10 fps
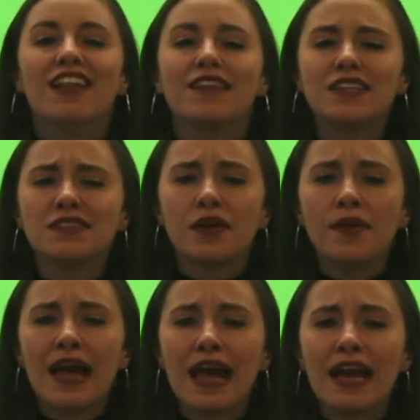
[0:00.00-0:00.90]
Let's go
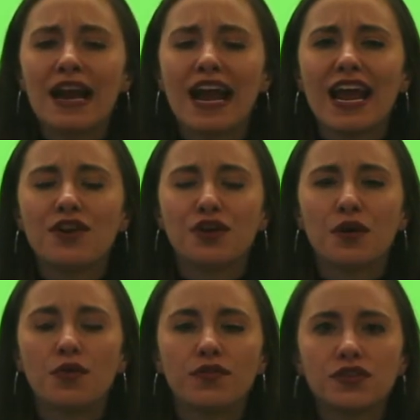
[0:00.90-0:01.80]
ahead and
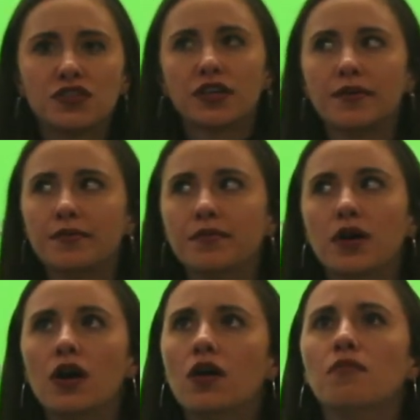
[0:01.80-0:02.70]
go over some
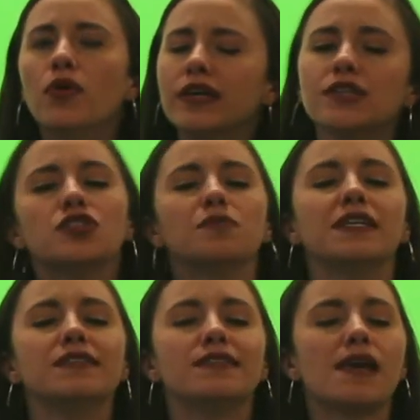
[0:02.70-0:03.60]
more instruments.